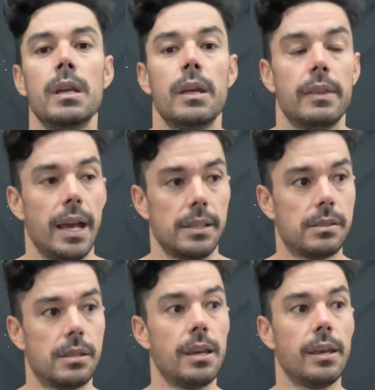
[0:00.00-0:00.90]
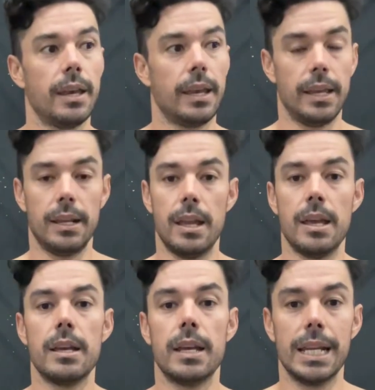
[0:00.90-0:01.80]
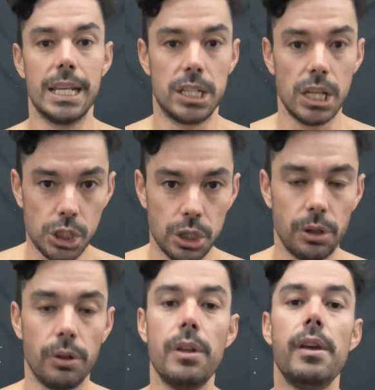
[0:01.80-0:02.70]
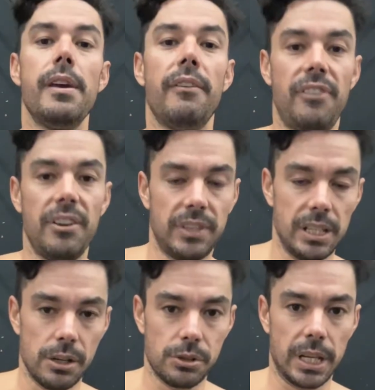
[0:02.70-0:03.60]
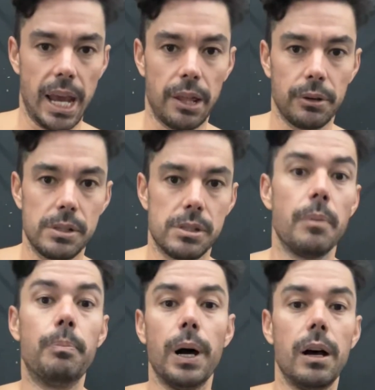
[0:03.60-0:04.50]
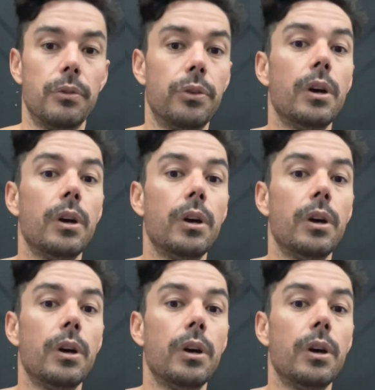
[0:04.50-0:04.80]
that's an additional 1,500 calories above